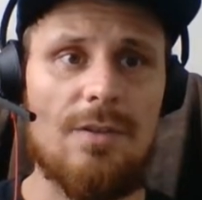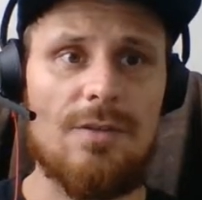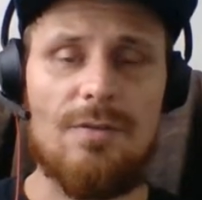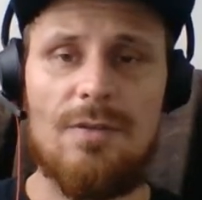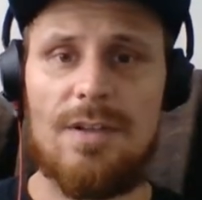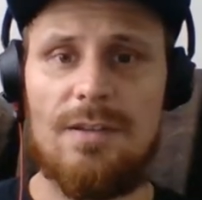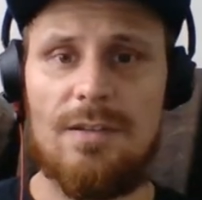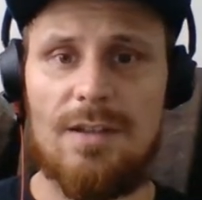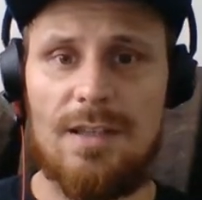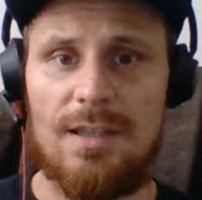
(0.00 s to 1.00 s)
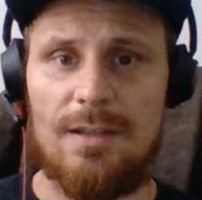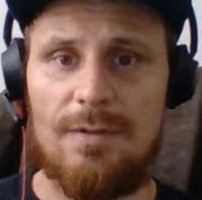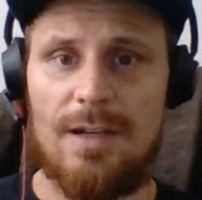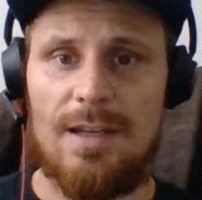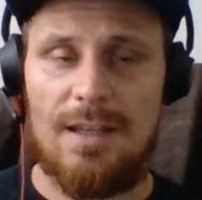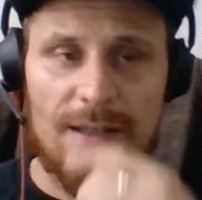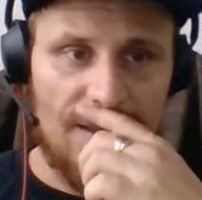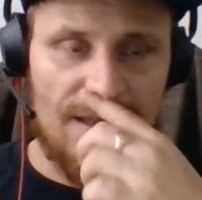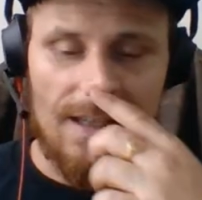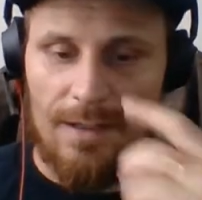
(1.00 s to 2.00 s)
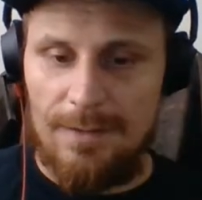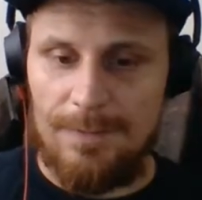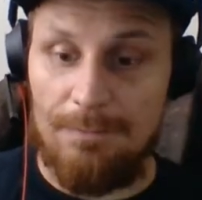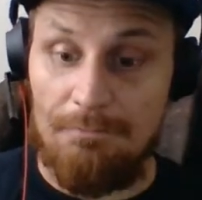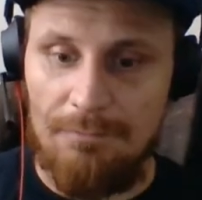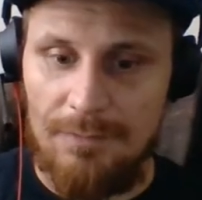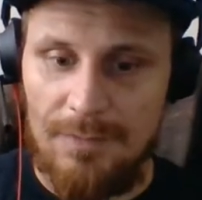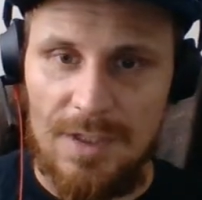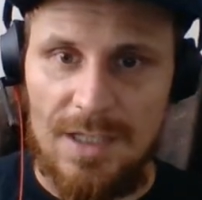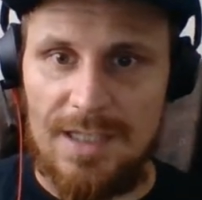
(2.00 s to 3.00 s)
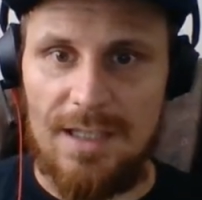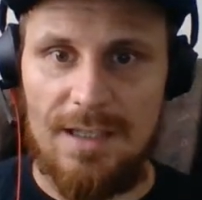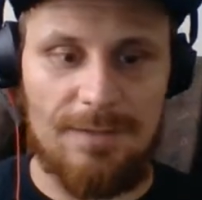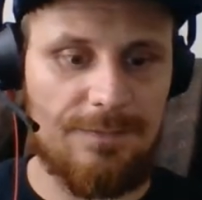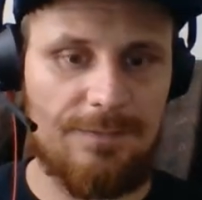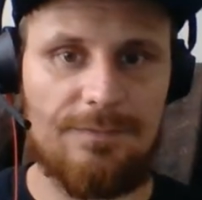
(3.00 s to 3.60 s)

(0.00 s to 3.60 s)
you can just go on internet and write, let's say, jet ski.